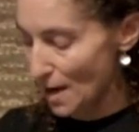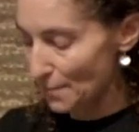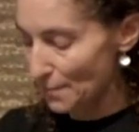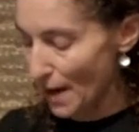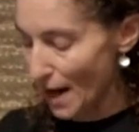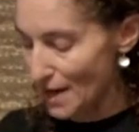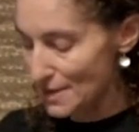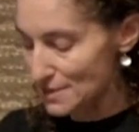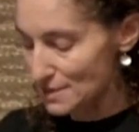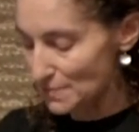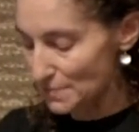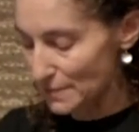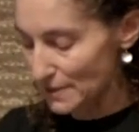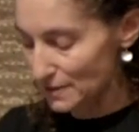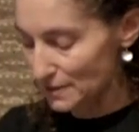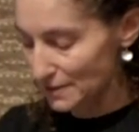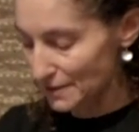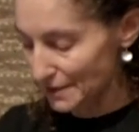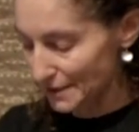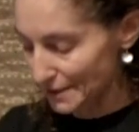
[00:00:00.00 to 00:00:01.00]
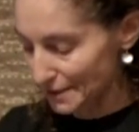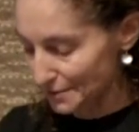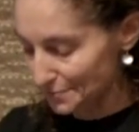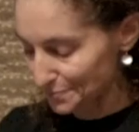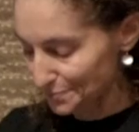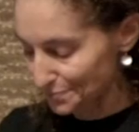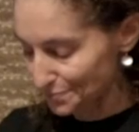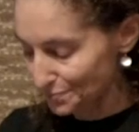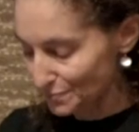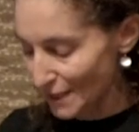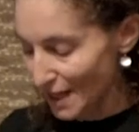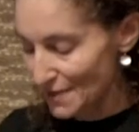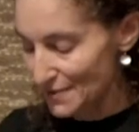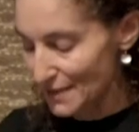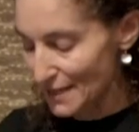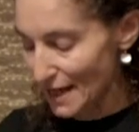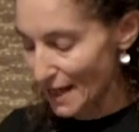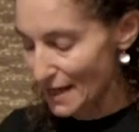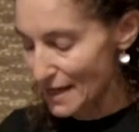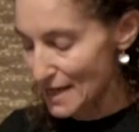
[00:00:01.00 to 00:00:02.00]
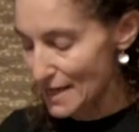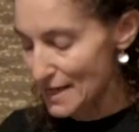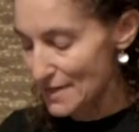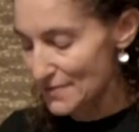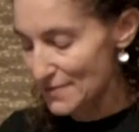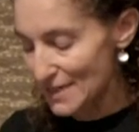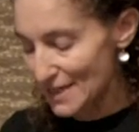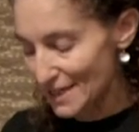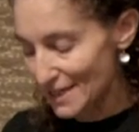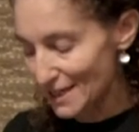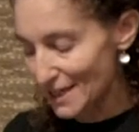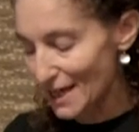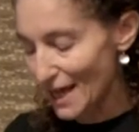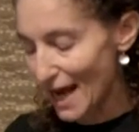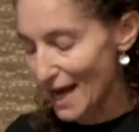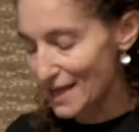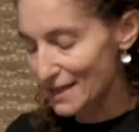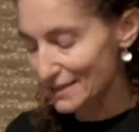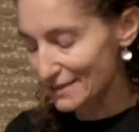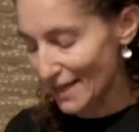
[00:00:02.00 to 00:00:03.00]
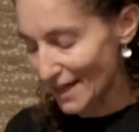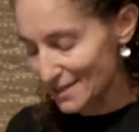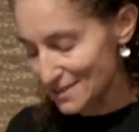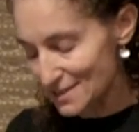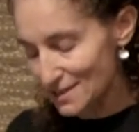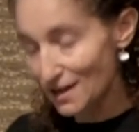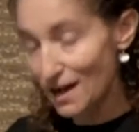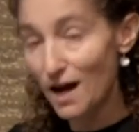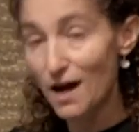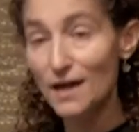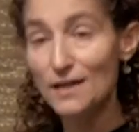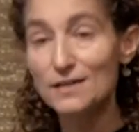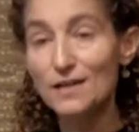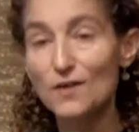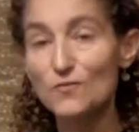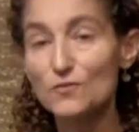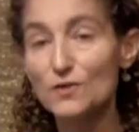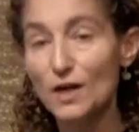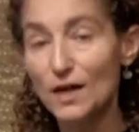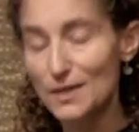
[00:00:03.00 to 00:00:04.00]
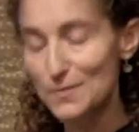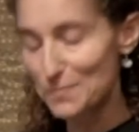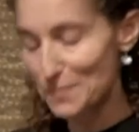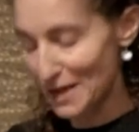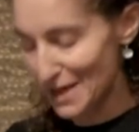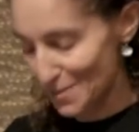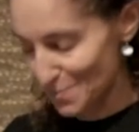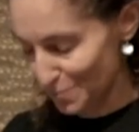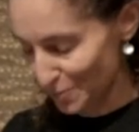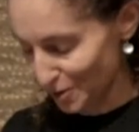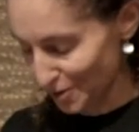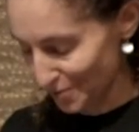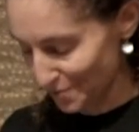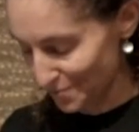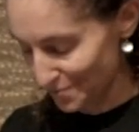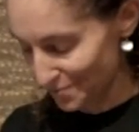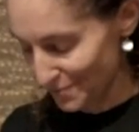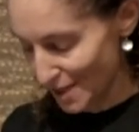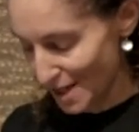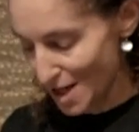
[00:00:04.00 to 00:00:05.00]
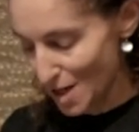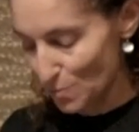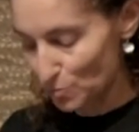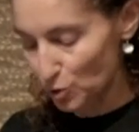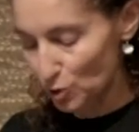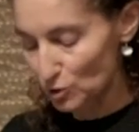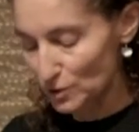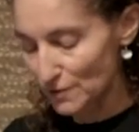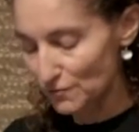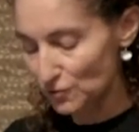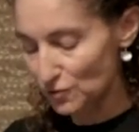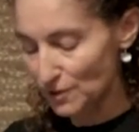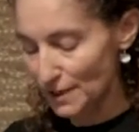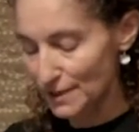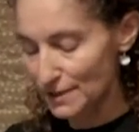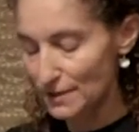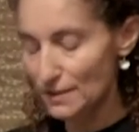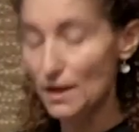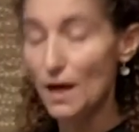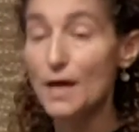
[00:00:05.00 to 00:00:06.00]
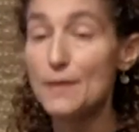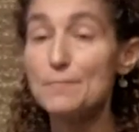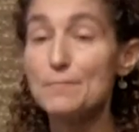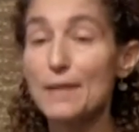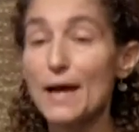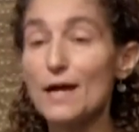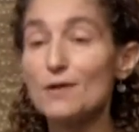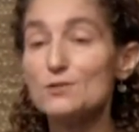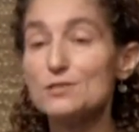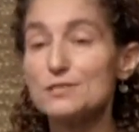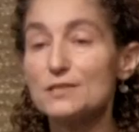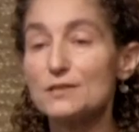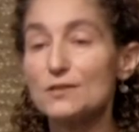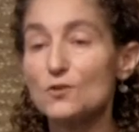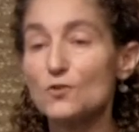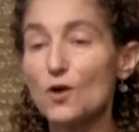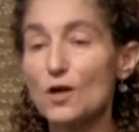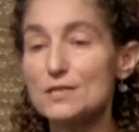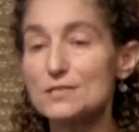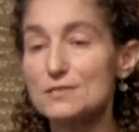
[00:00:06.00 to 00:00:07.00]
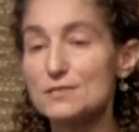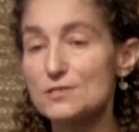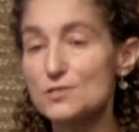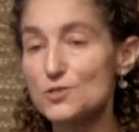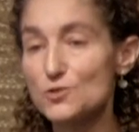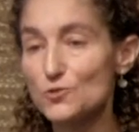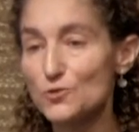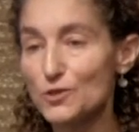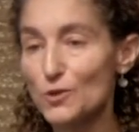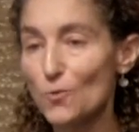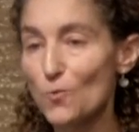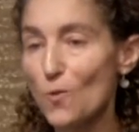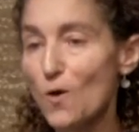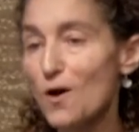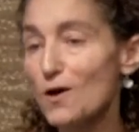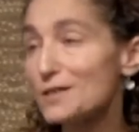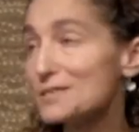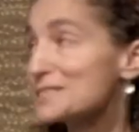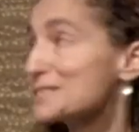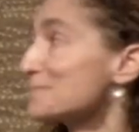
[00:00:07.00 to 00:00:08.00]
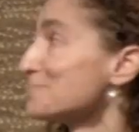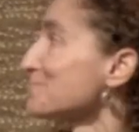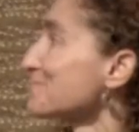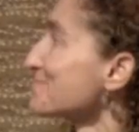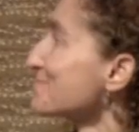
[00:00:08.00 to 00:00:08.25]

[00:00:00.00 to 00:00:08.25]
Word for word: possibility, the, the lexicon of cut paper, proliferated unbounded across his studio walls.